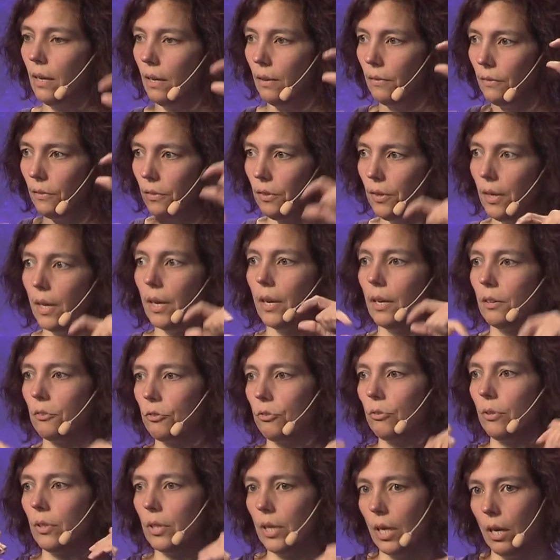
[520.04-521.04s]
the
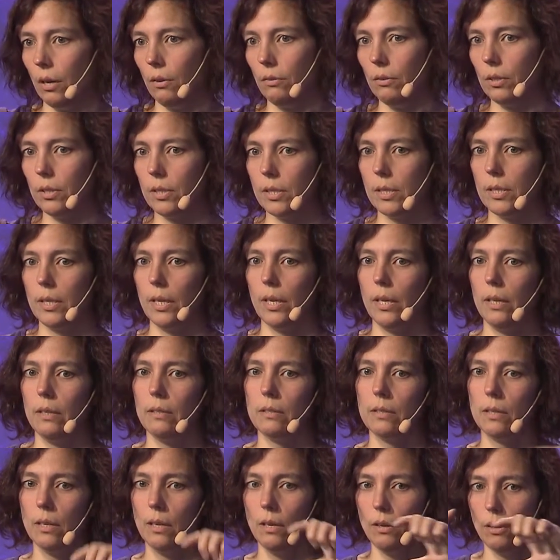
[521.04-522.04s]
actual current state
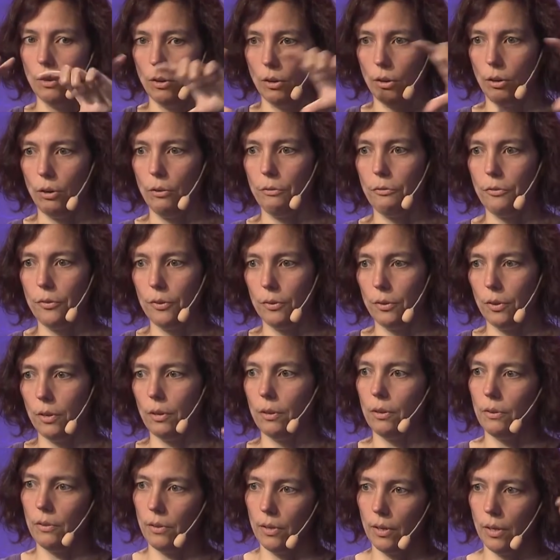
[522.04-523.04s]
of
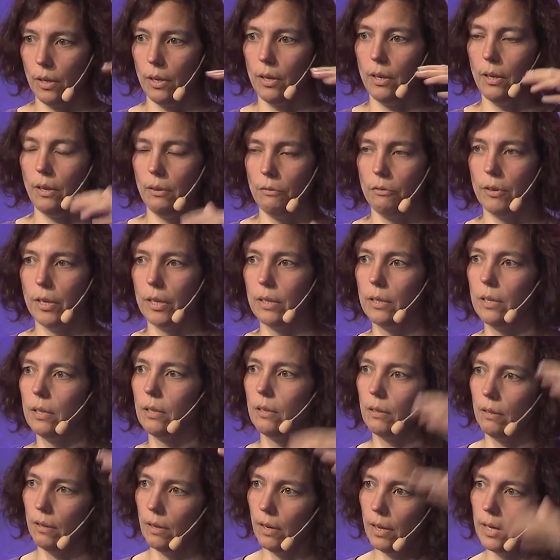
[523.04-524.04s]
the event
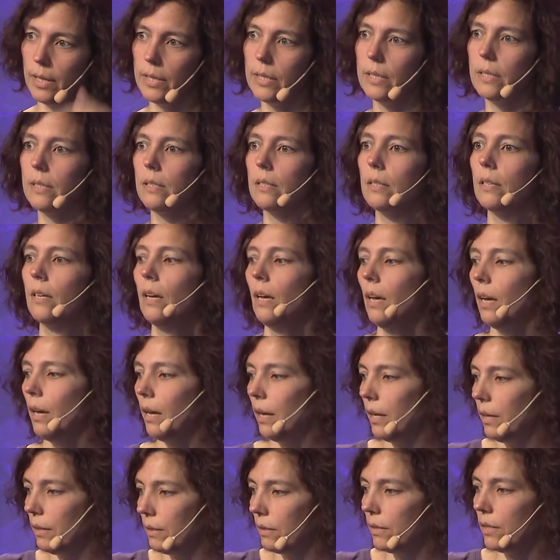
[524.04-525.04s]
list
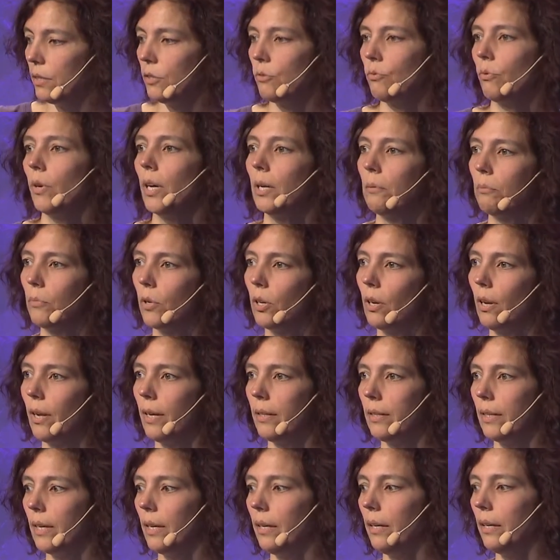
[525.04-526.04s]
in this write model at
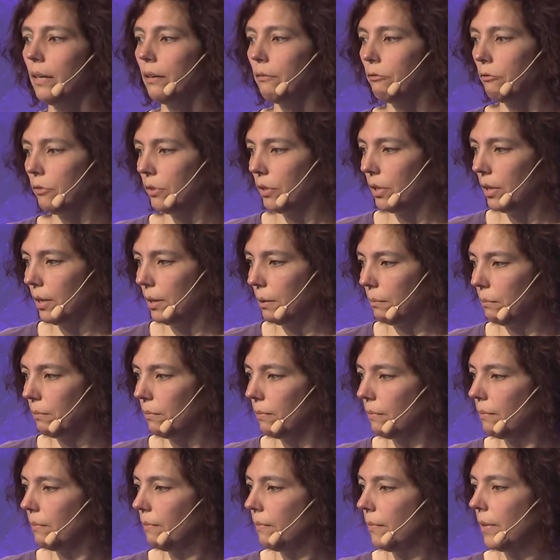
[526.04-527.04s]
any given time.
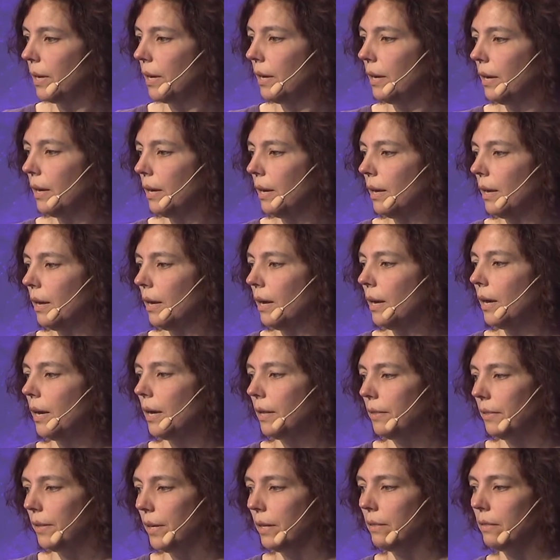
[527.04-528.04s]

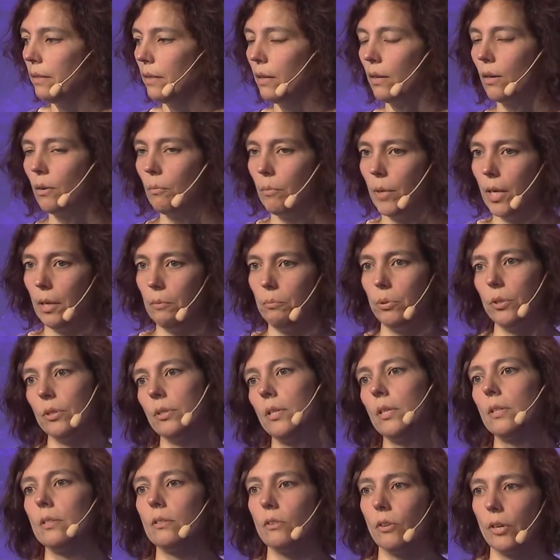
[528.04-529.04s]
And then the command
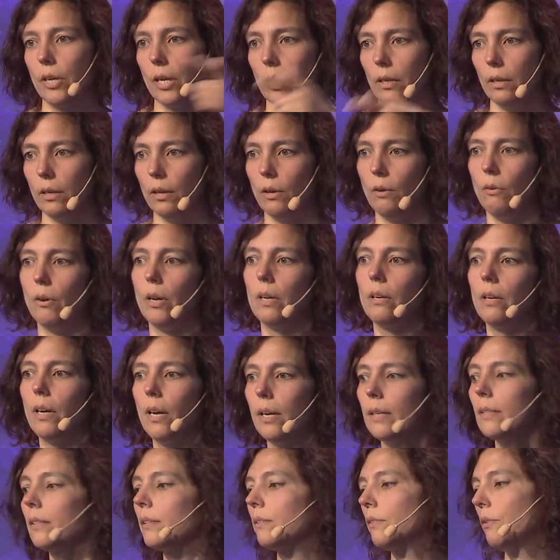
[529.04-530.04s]
processor can go and
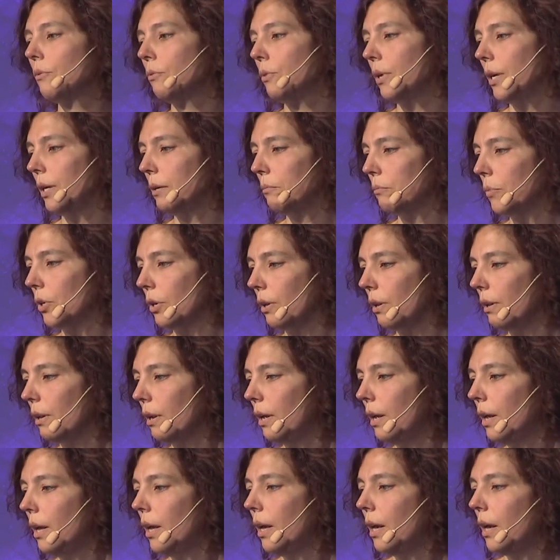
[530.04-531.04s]
ask the write model,
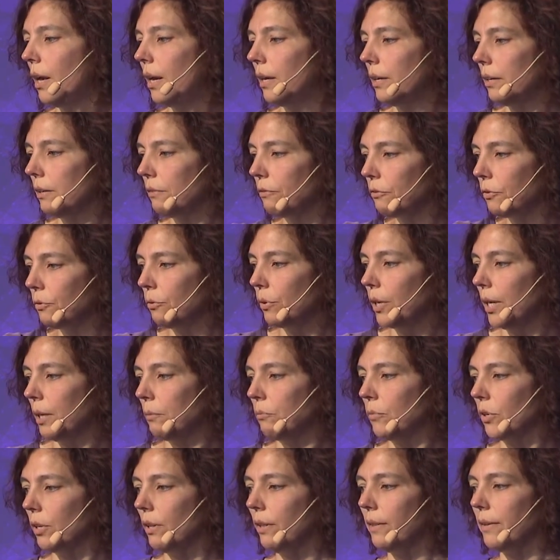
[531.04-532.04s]
and if the write
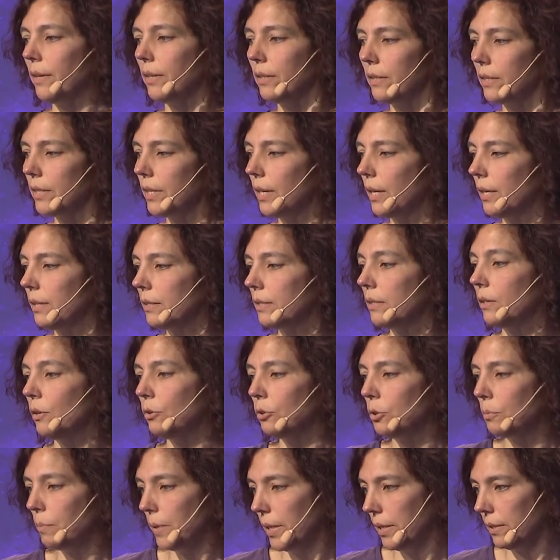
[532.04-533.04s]
model then says no
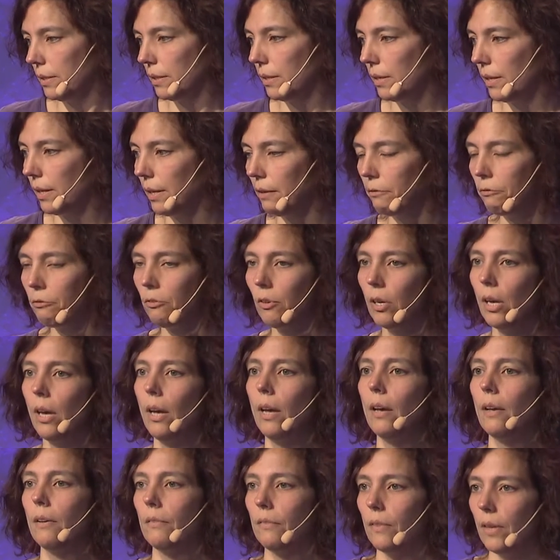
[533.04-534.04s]
spaces left,
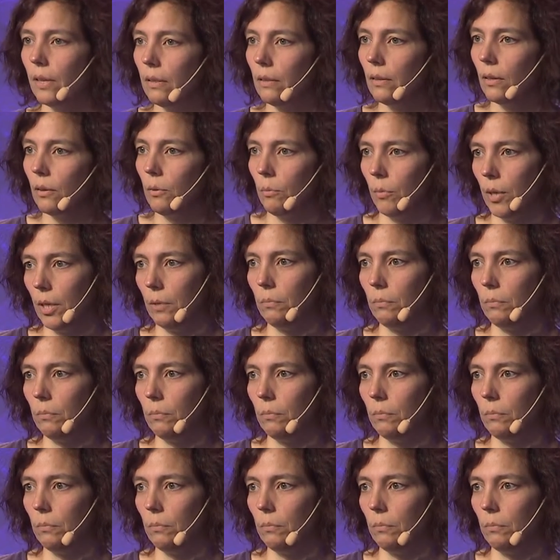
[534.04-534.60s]
then the command